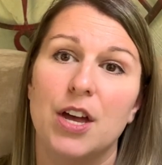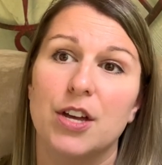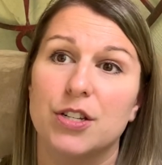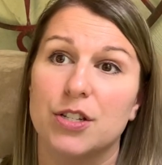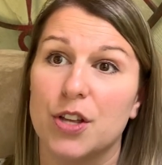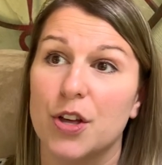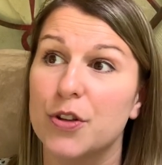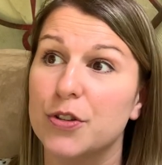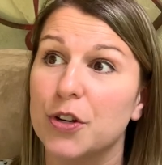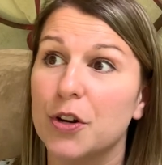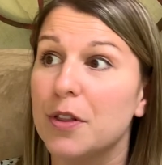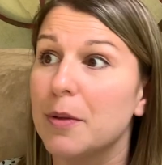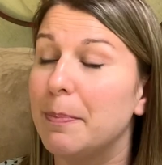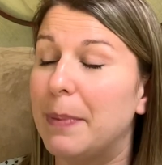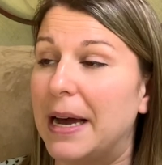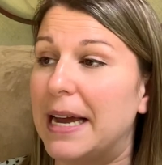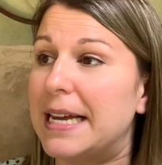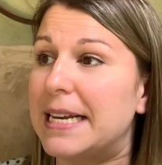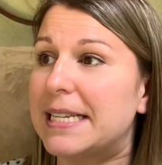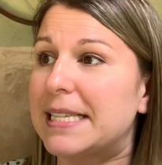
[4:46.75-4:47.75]
So those are the
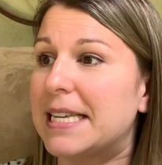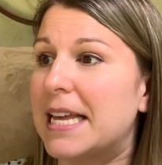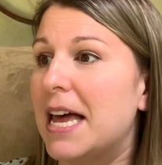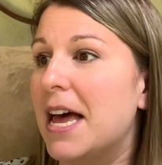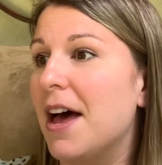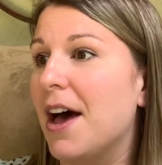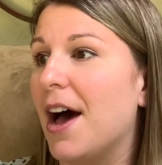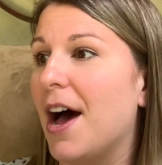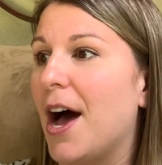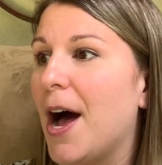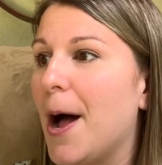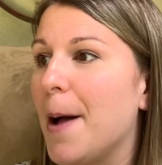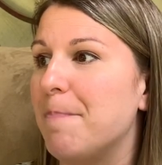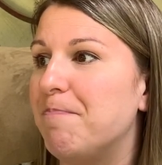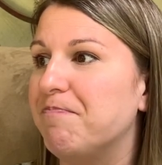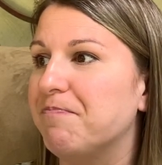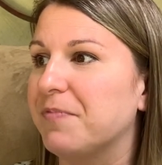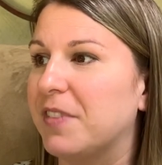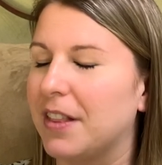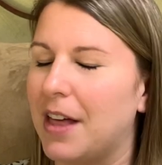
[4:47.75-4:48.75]
bites. The